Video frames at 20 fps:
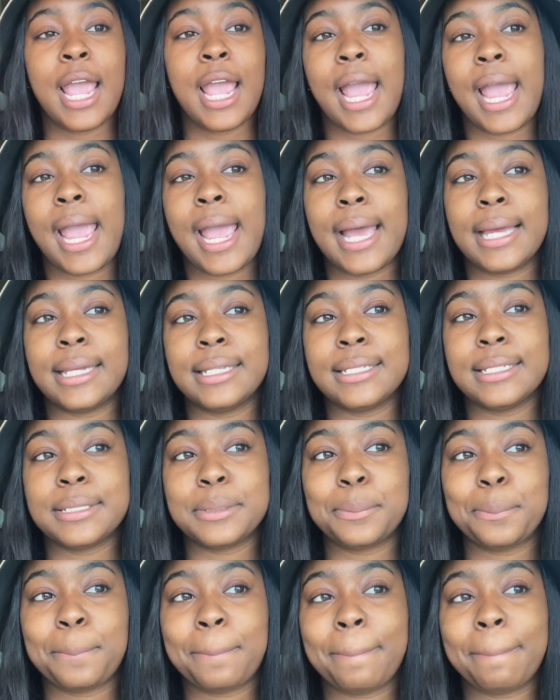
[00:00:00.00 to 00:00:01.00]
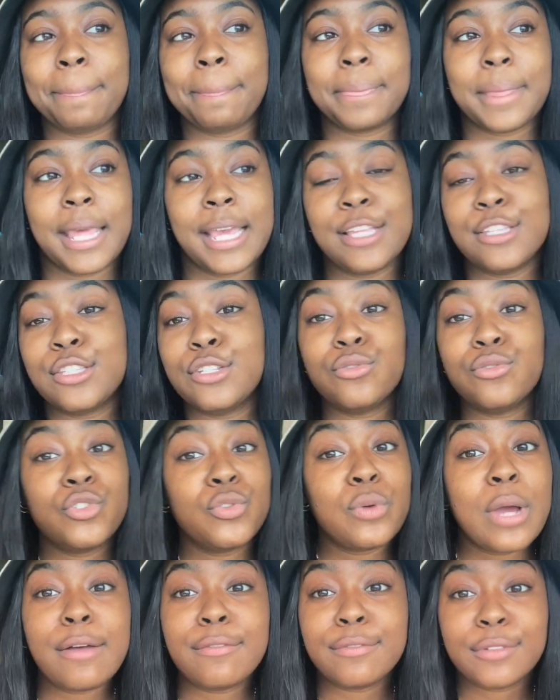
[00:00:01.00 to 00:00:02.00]
And the thing is, you
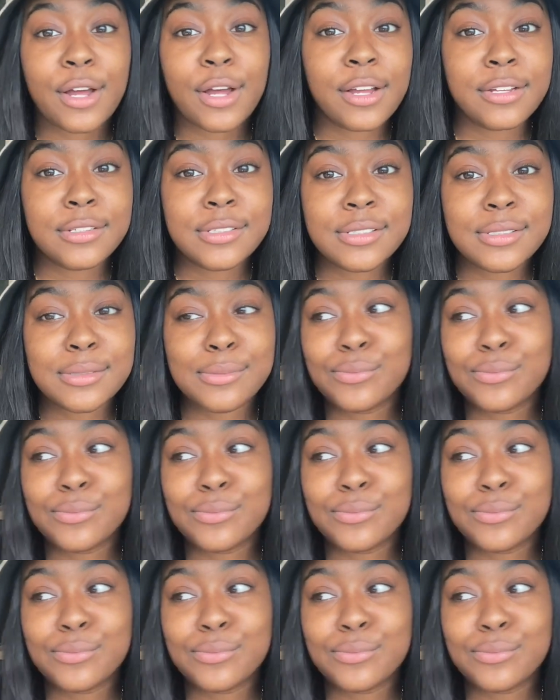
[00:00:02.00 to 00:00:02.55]
do have flaws.